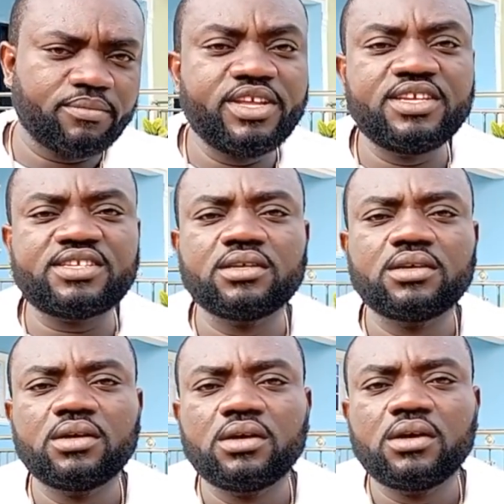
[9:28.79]
please,
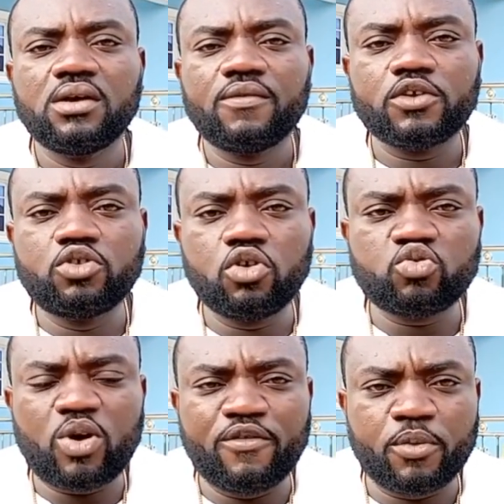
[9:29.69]
for
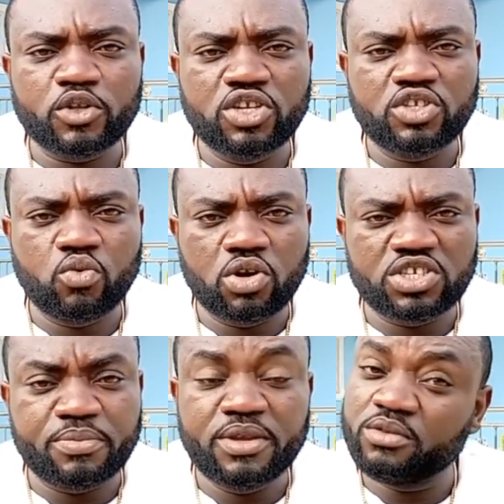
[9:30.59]
those who have opportunity to
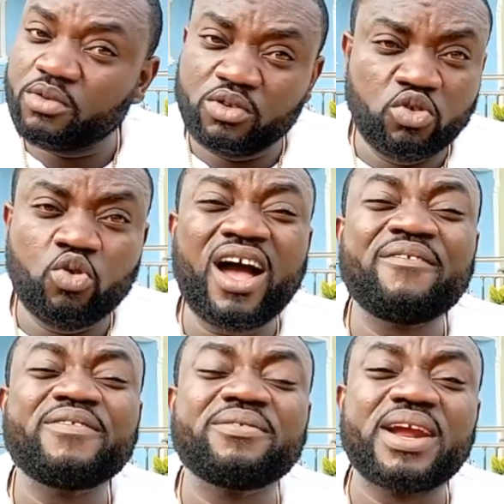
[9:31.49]
watch me, you
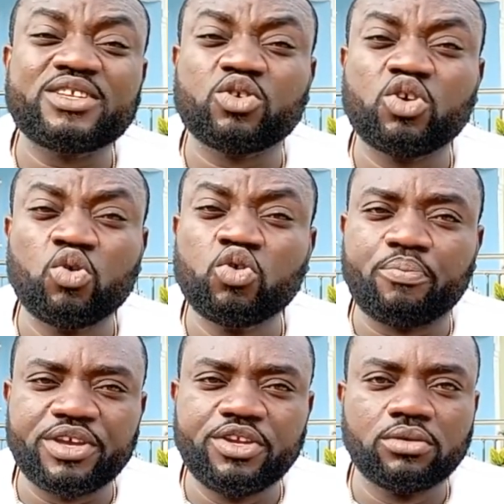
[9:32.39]
have a right to your own
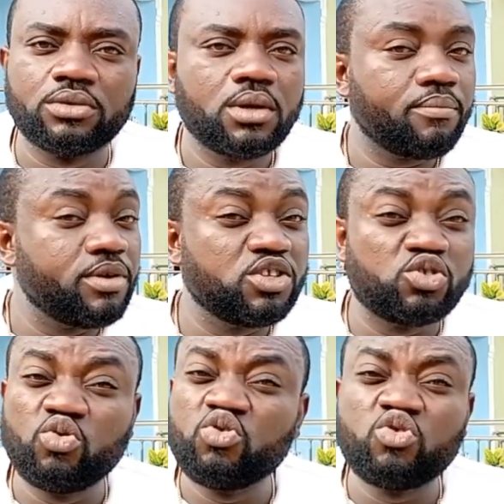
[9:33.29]
opinion.
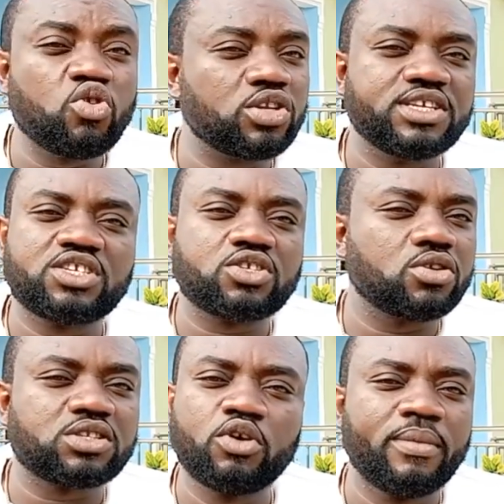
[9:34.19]
Please do not
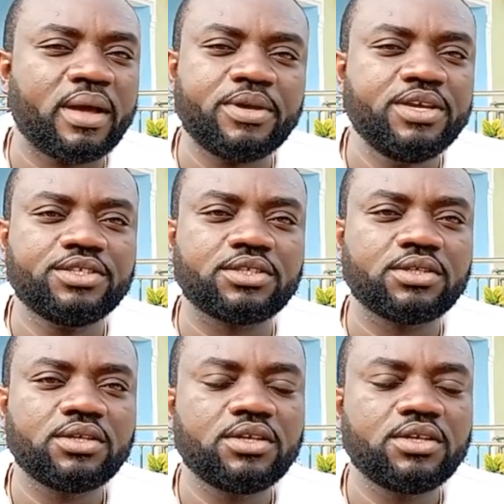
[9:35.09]
insult me on my page.